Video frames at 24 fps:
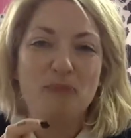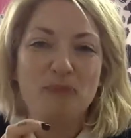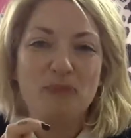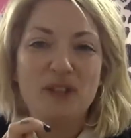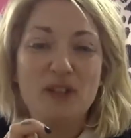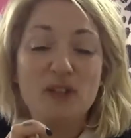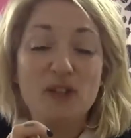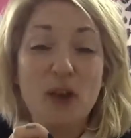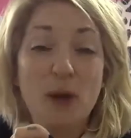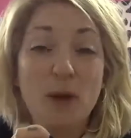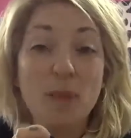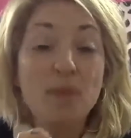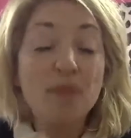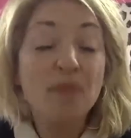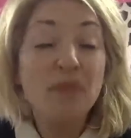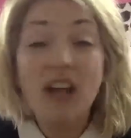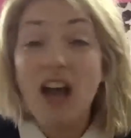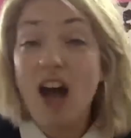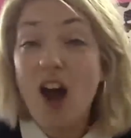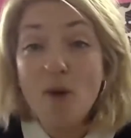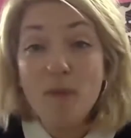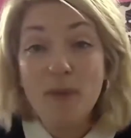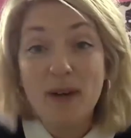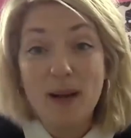So
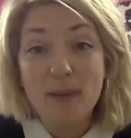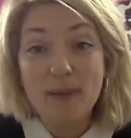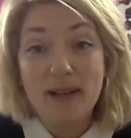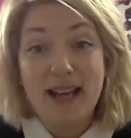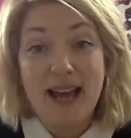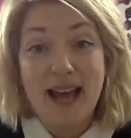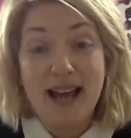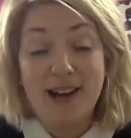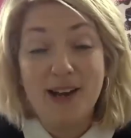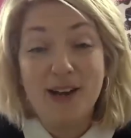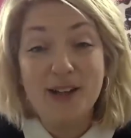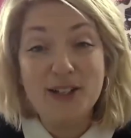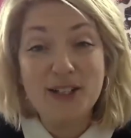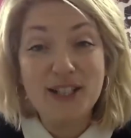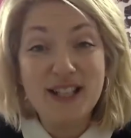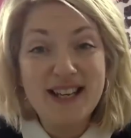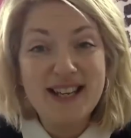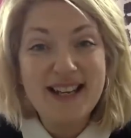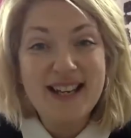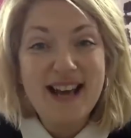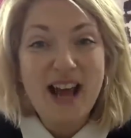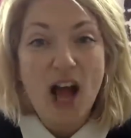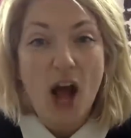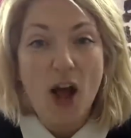I've been Ebony Allard.
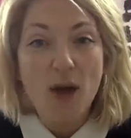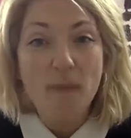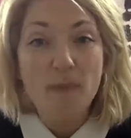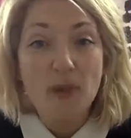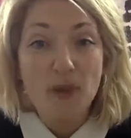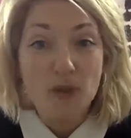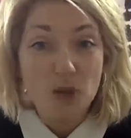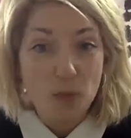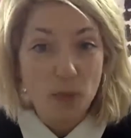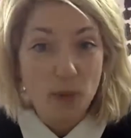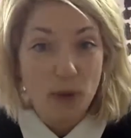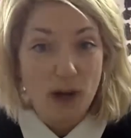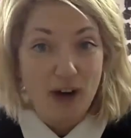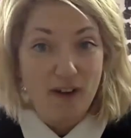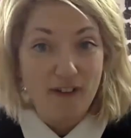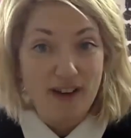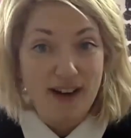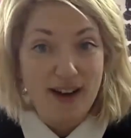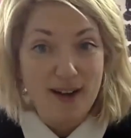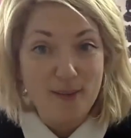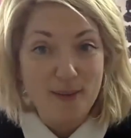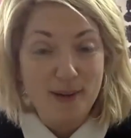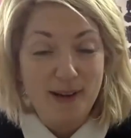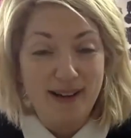I'm the Entrepreneur
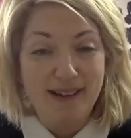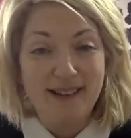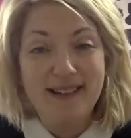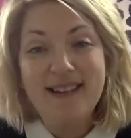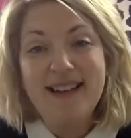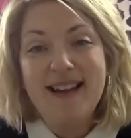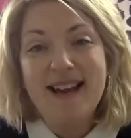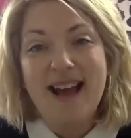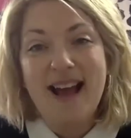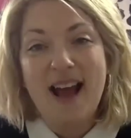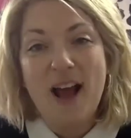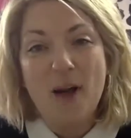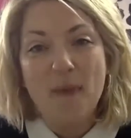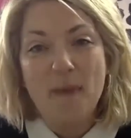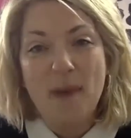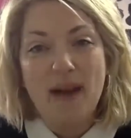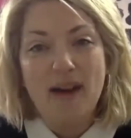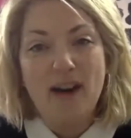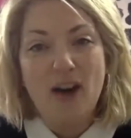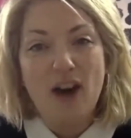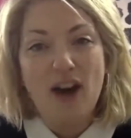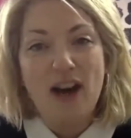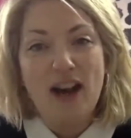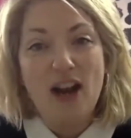Enabler, and
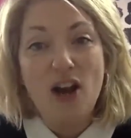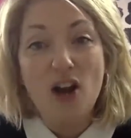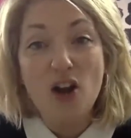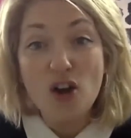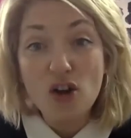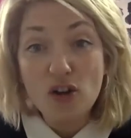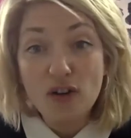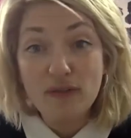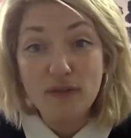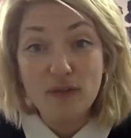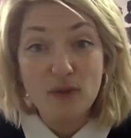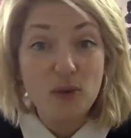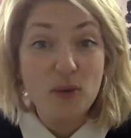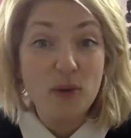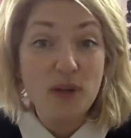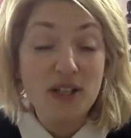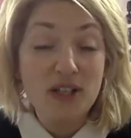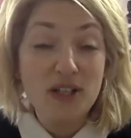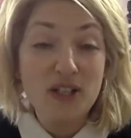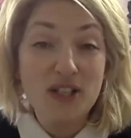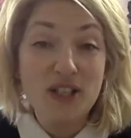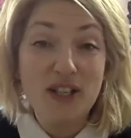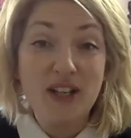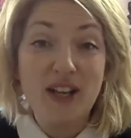I look forward
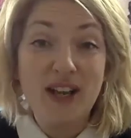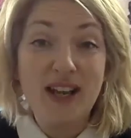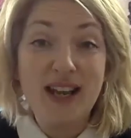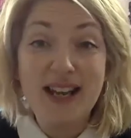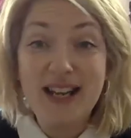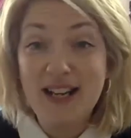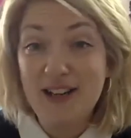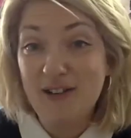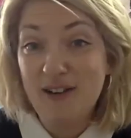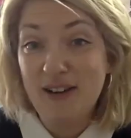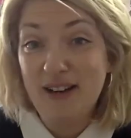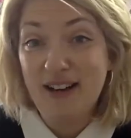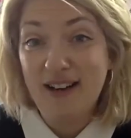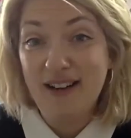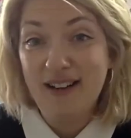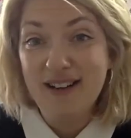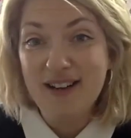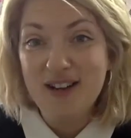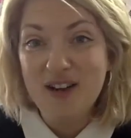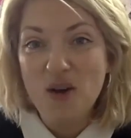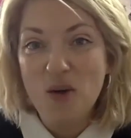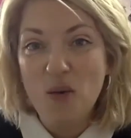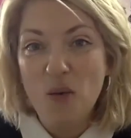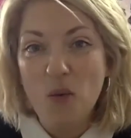to hearing
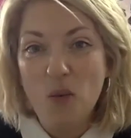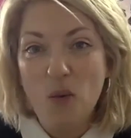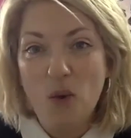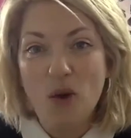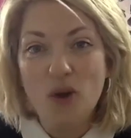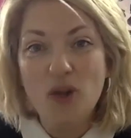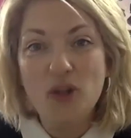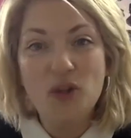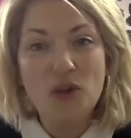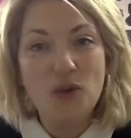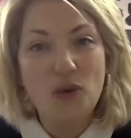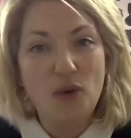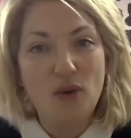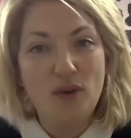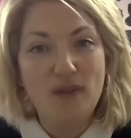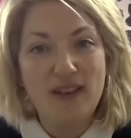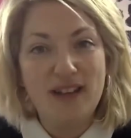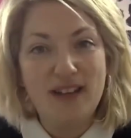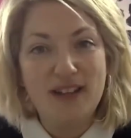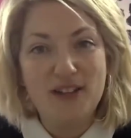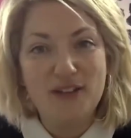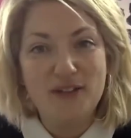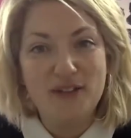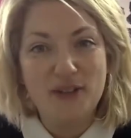what your
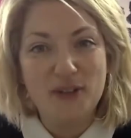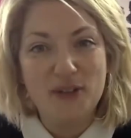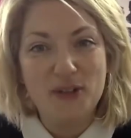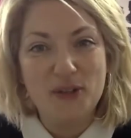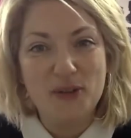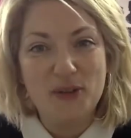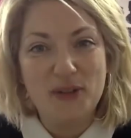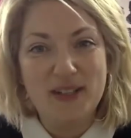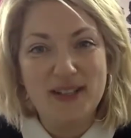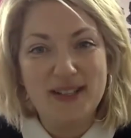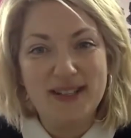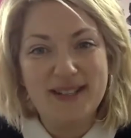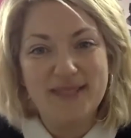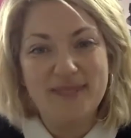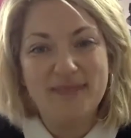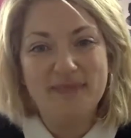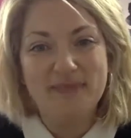value filter is.